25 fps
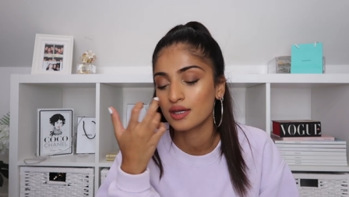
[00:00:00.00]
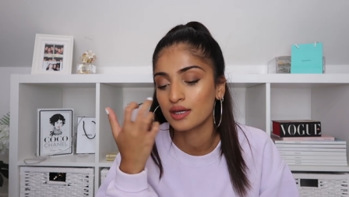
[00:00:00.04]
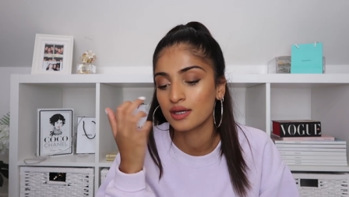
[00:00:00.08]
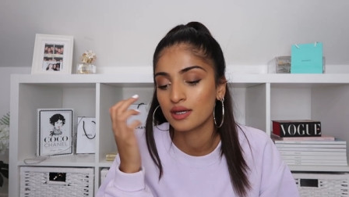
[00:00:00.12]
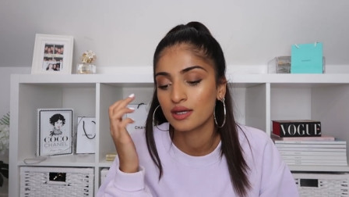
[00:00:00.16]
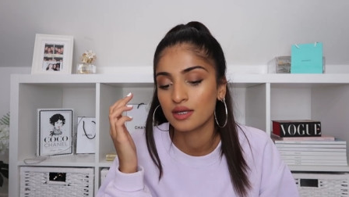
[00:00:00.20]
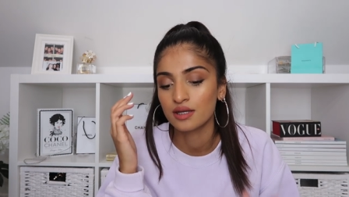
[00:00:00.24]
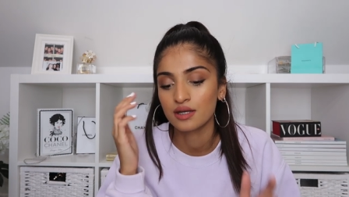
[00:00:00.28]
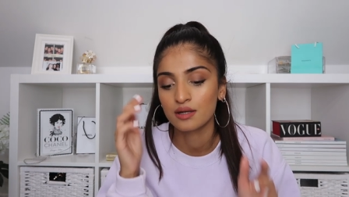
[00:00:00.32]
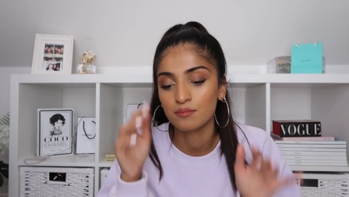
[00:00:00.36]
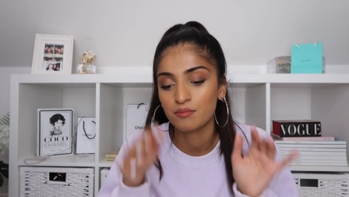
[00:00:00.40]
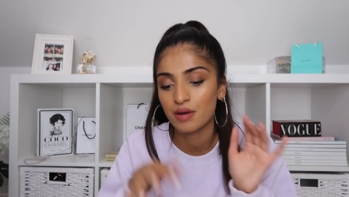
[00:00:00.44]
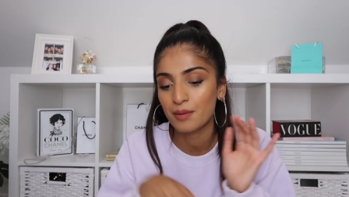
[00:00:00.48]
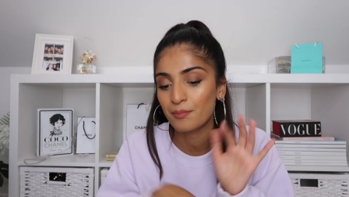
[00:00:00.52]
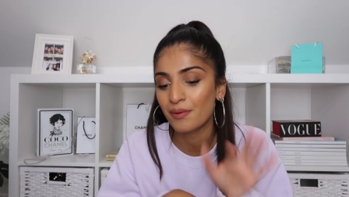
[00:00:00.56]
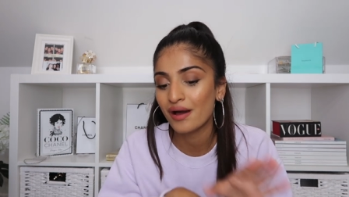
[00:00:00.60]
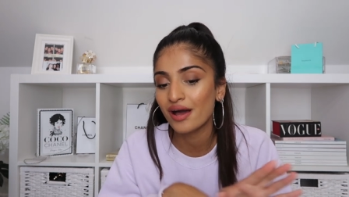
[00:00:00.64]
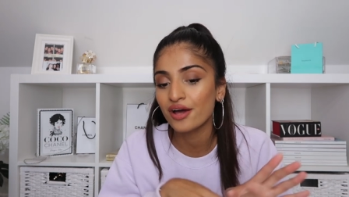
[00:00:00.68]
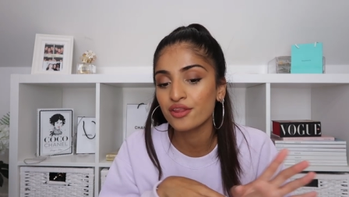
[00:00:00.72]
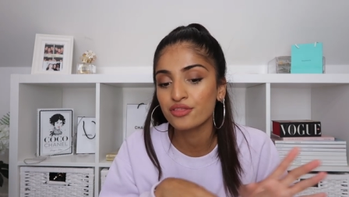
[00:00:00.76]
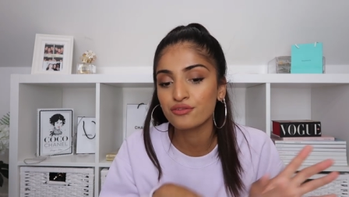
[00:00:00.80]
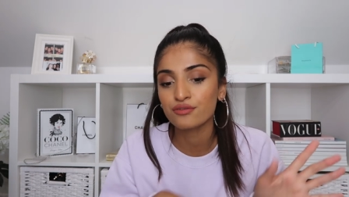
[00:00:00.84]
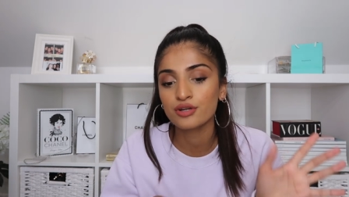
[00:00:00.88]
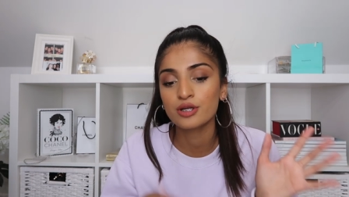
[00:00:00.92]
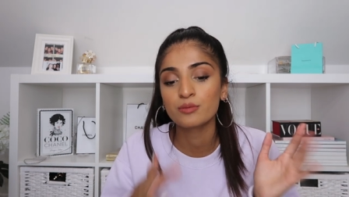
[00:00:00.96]
in my
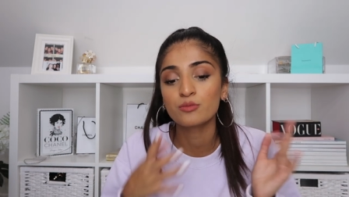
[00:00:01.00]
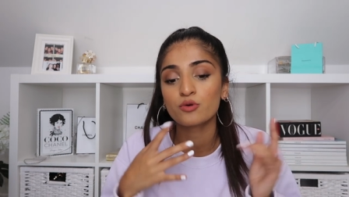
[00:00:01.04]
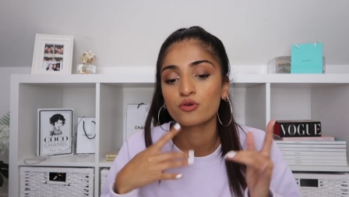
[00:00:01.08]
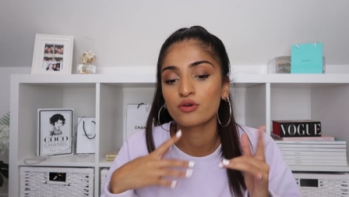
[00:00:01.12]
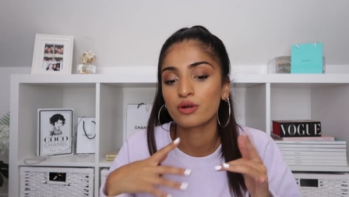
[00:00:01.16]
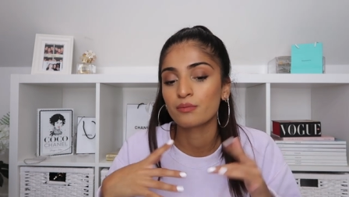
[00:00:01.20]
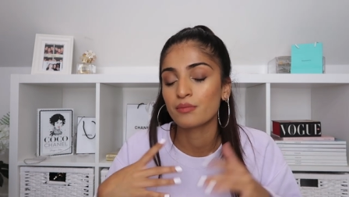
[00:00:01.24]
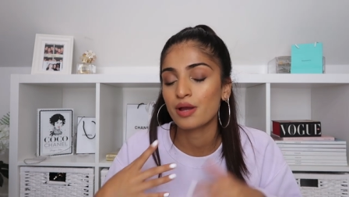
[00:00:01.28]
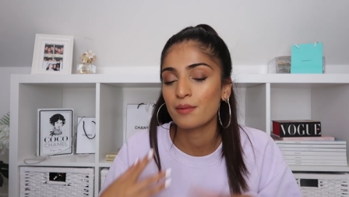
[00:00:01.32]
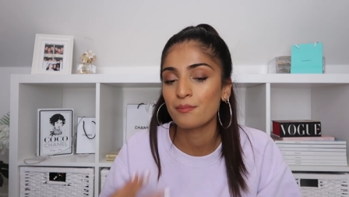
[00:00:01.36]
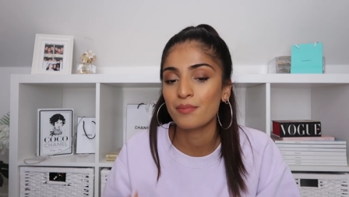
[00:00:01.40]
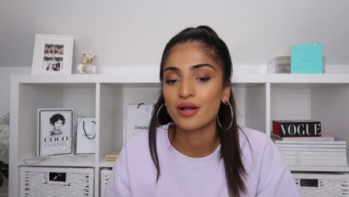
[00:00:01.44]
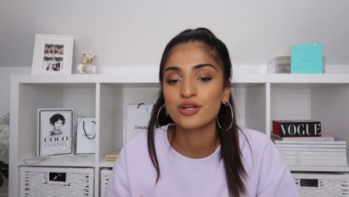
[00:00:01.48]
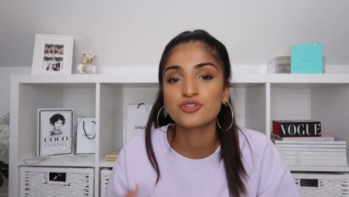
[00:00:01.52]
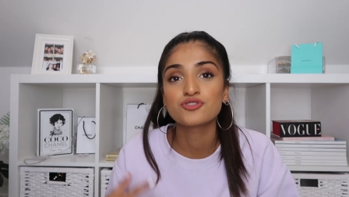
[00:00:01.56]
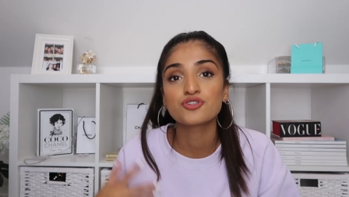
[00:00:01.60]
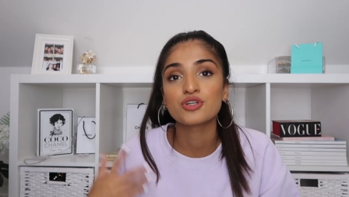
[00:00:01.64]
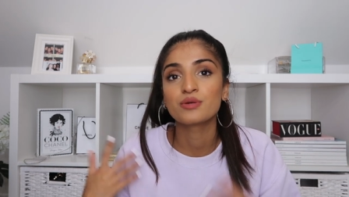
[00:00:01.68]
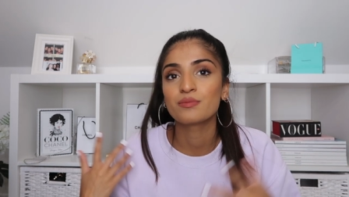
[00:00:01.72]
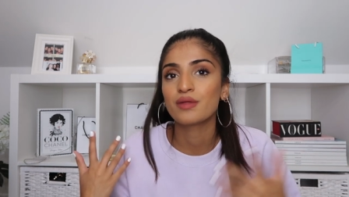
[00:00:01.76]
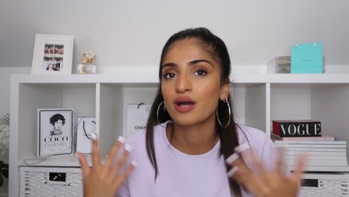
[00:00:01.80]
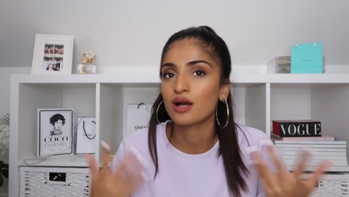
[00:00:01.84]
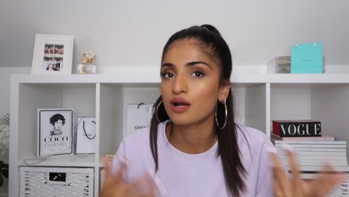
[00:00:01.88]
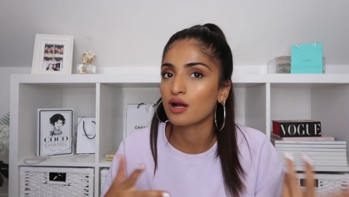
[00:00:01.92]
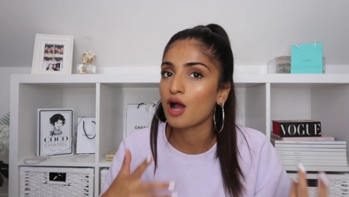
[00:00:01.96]
bathroom or in my
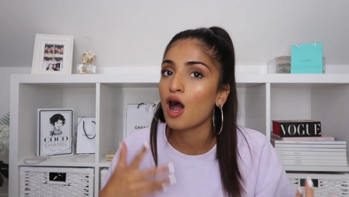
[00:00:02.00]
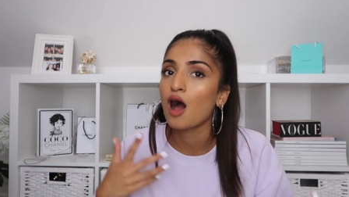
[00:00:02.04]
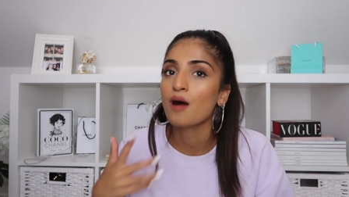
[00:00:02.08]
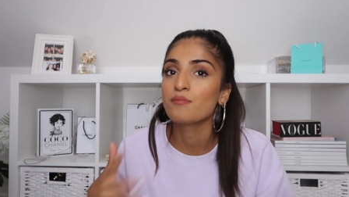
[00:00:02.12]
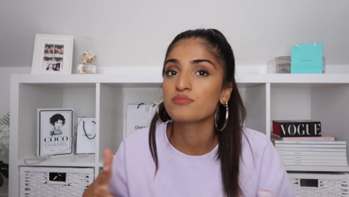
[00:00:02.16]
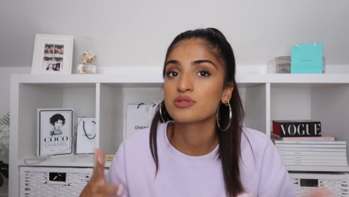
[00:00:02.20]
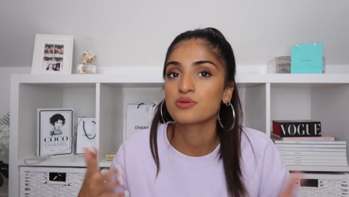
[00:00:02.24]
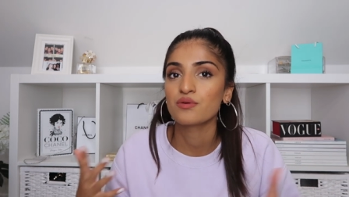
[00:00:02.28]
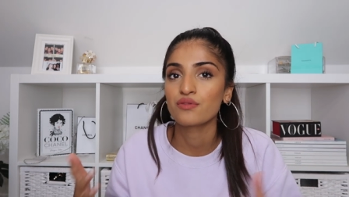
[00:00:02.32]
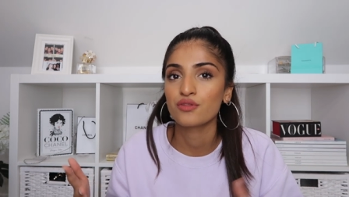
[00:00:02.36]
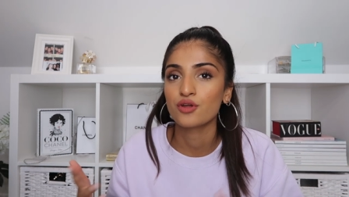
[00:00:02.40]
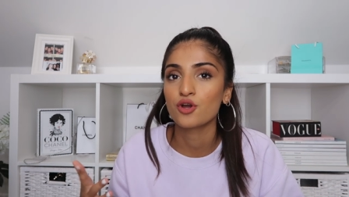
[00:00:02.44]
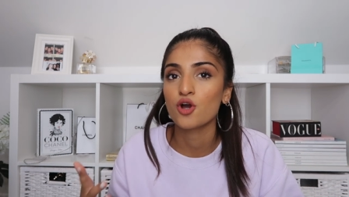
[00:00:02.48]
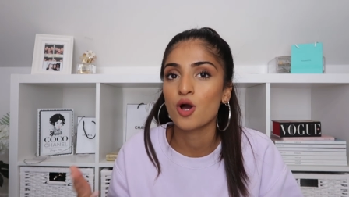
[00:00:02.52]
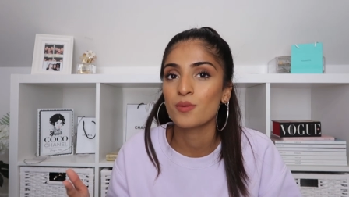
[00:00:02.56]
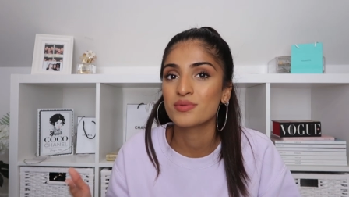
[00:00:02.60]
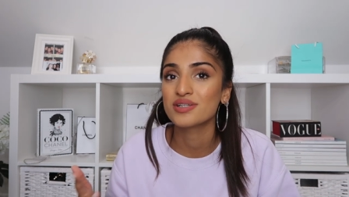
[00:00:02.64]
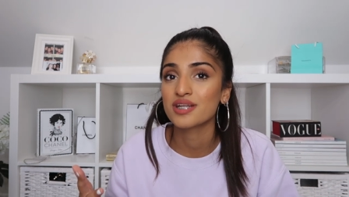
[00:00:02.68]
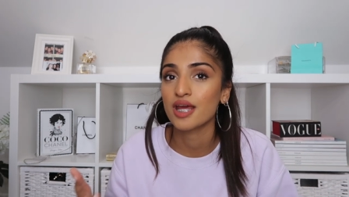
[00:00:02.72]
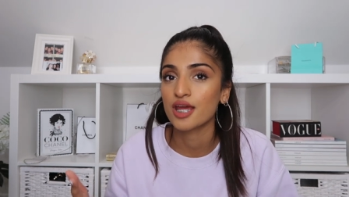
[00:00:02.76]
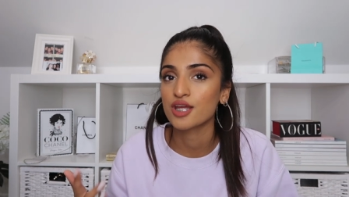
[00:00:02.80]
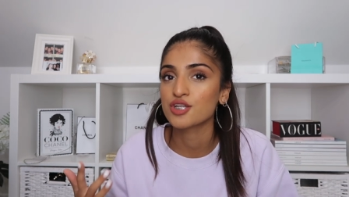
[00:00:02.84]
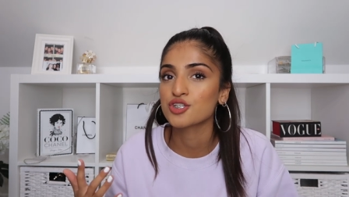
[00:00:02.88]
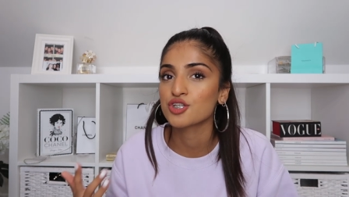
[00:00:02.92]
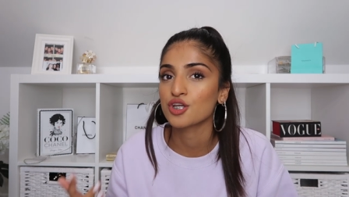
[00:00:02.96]
bedroom that comes with the
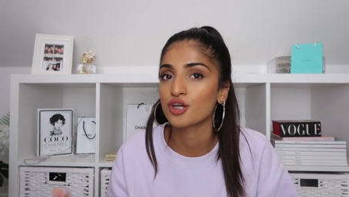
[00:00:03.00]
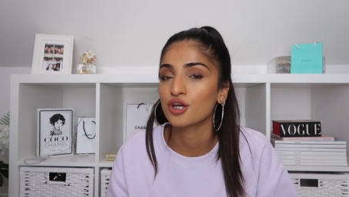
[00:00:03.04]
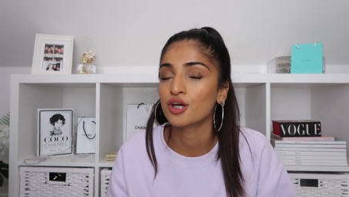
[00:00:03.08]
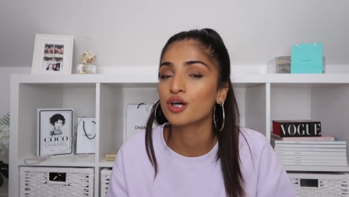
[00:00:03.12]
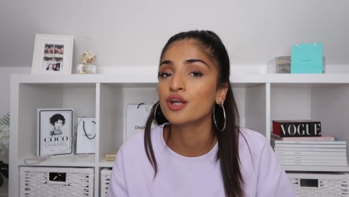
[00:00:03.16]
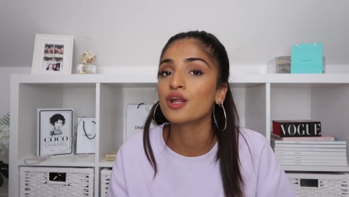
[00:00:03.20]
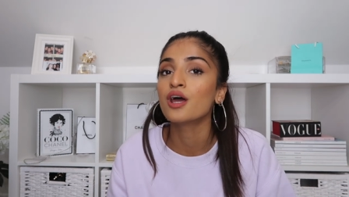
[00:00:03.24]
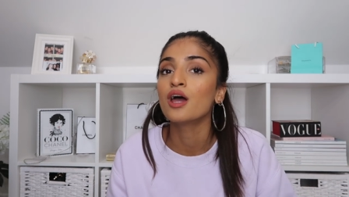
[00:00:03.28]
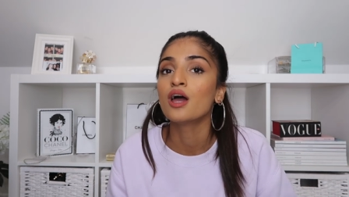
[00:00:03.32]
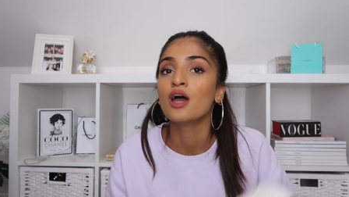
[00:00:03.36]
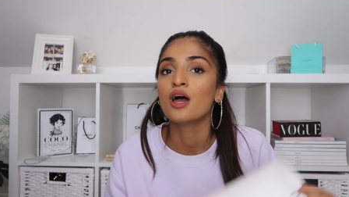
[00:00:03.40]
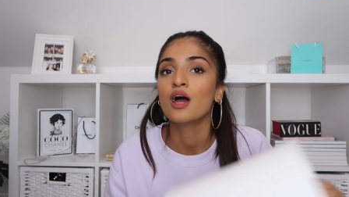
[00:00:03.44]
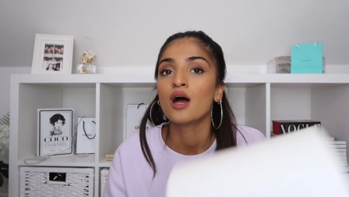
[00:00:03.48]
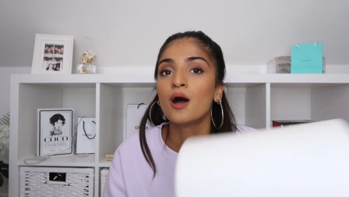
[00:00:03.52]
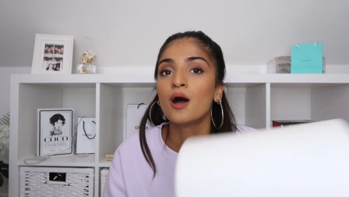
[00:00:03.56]
accommodation,